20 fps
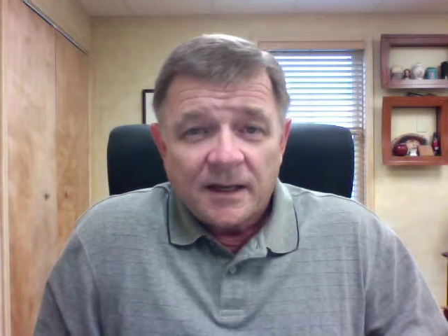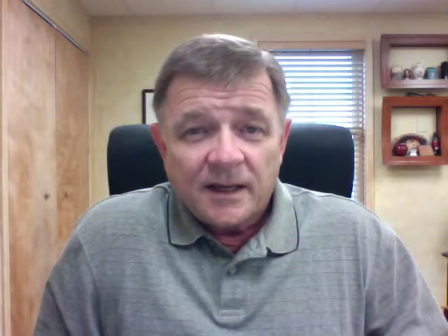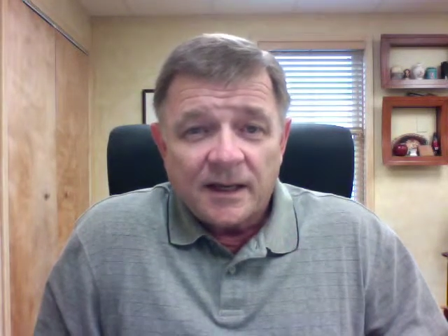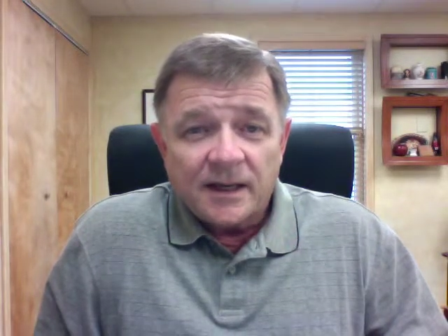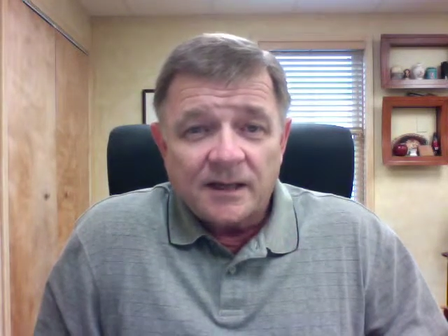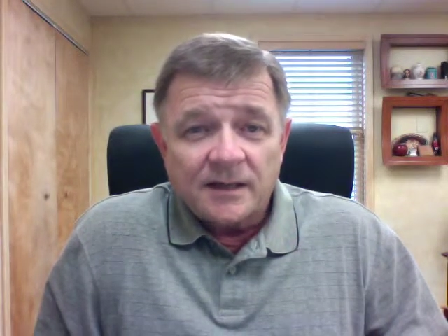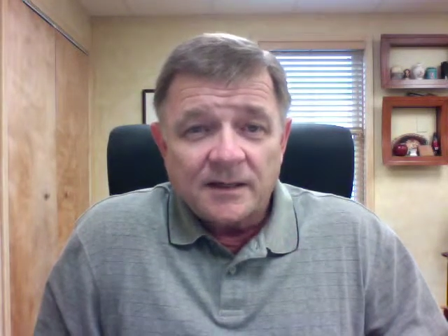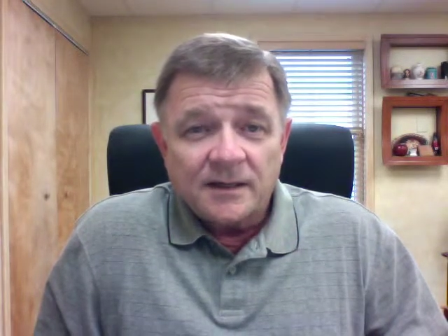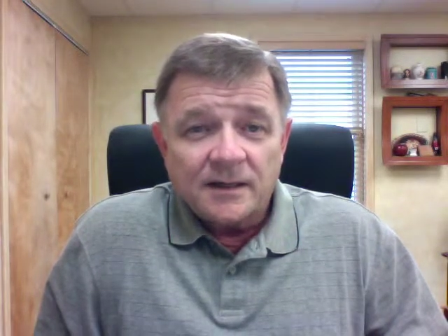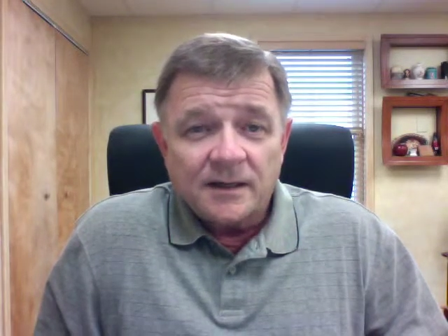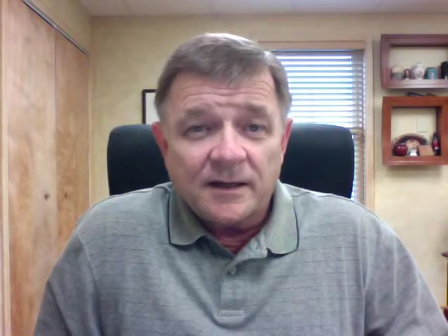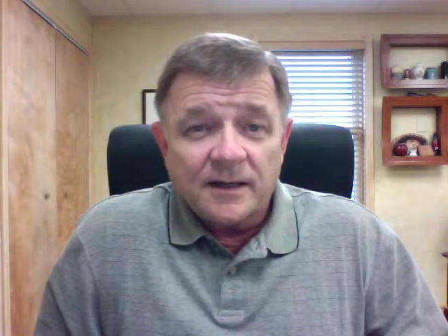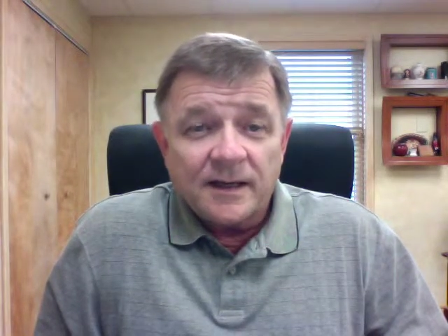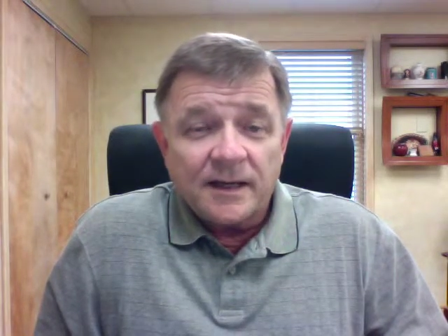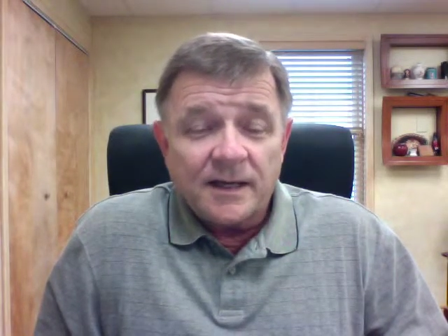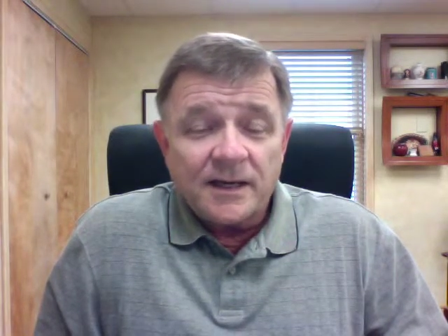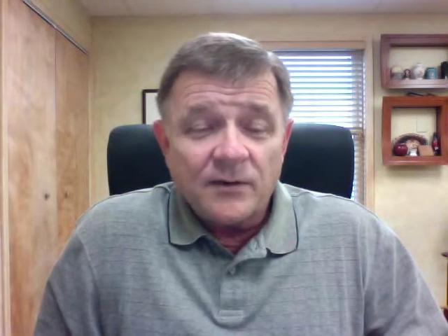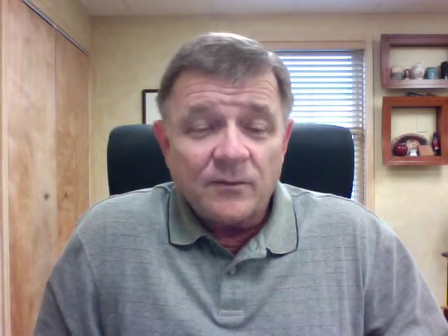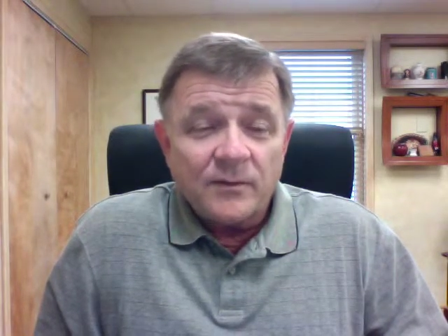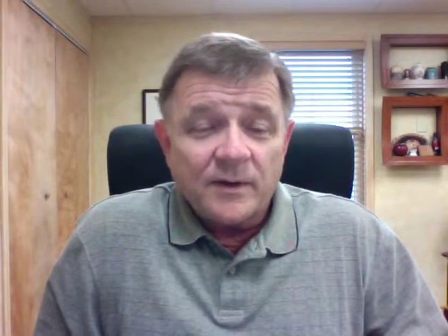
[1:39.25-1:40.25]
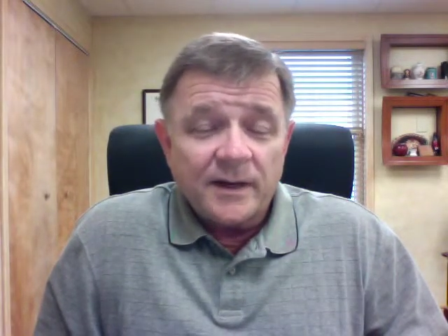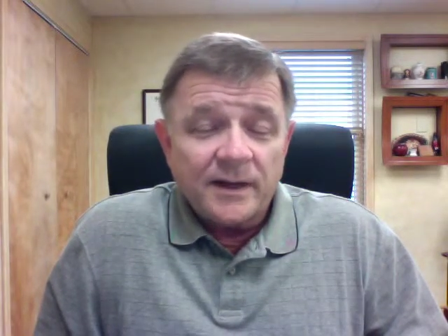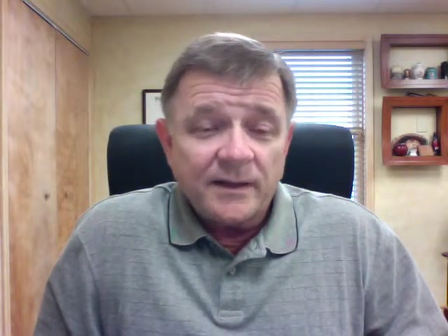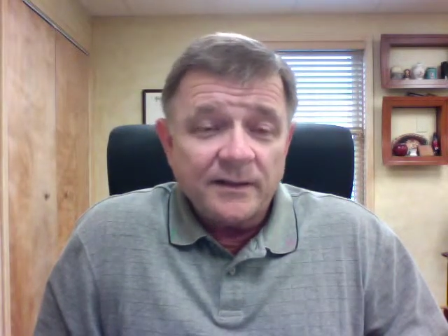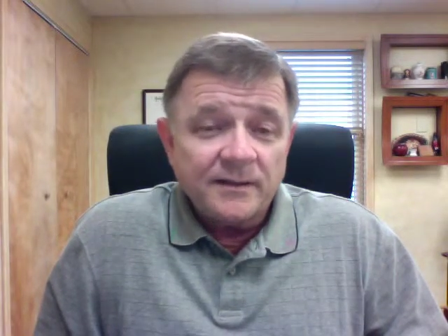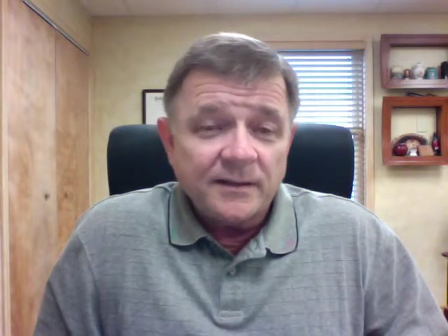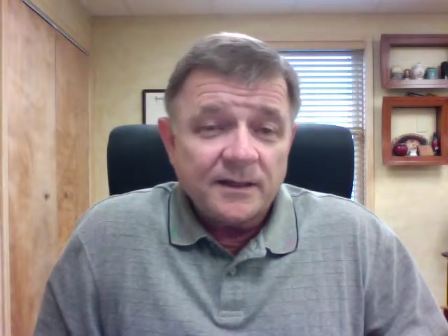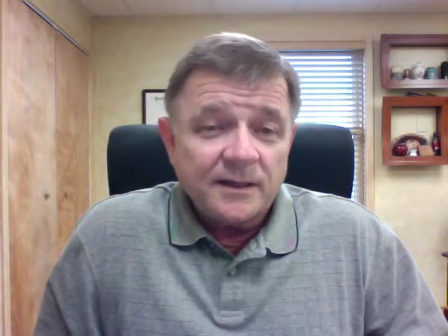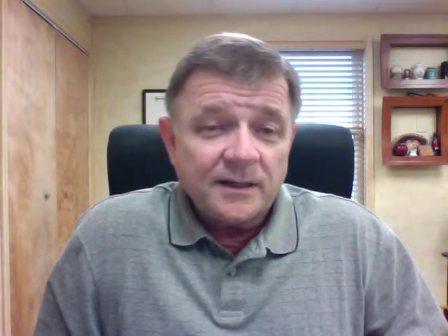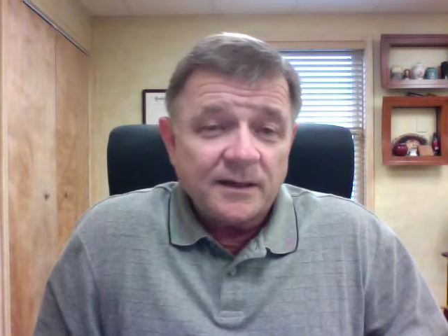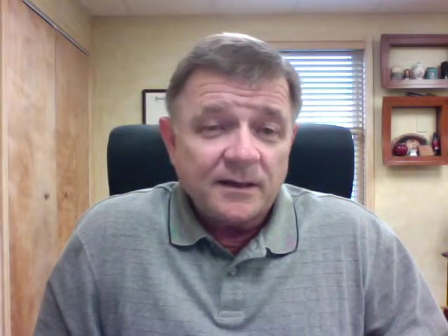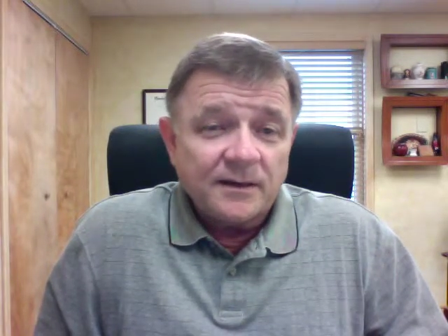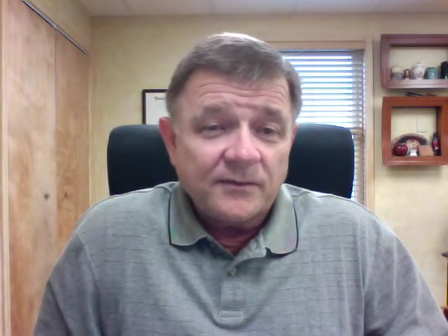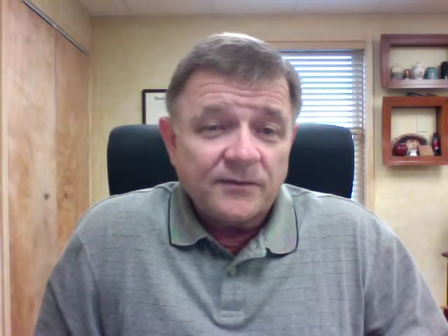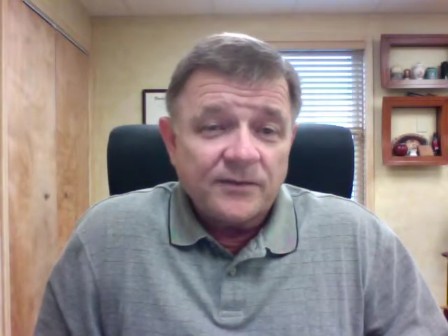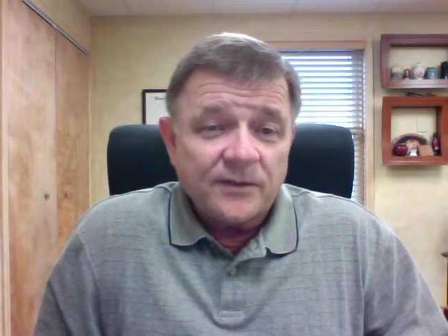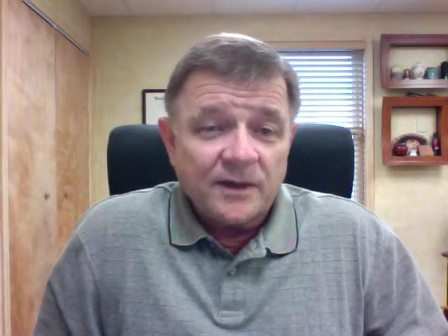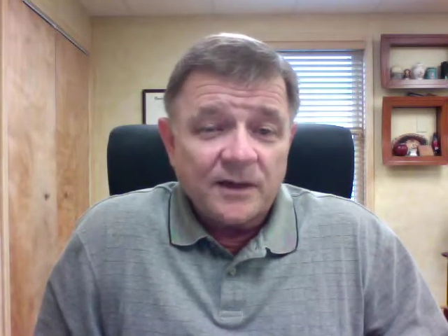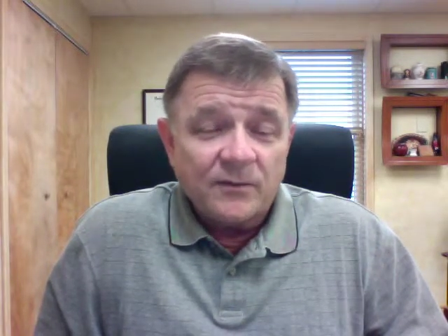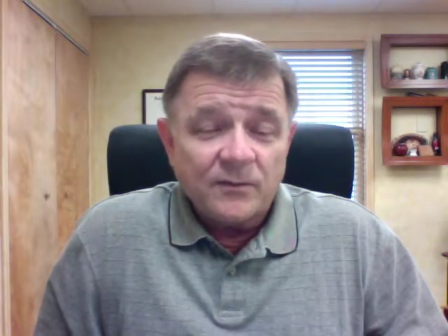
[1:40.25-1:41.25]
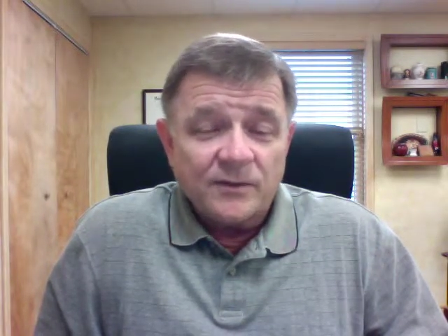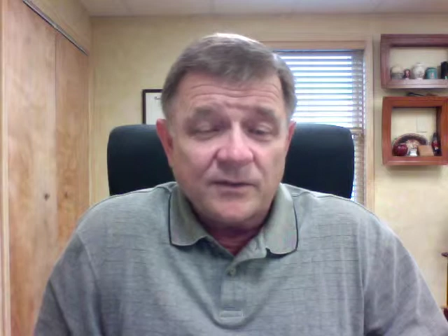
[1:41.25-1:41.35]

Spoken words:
And anyway, the thing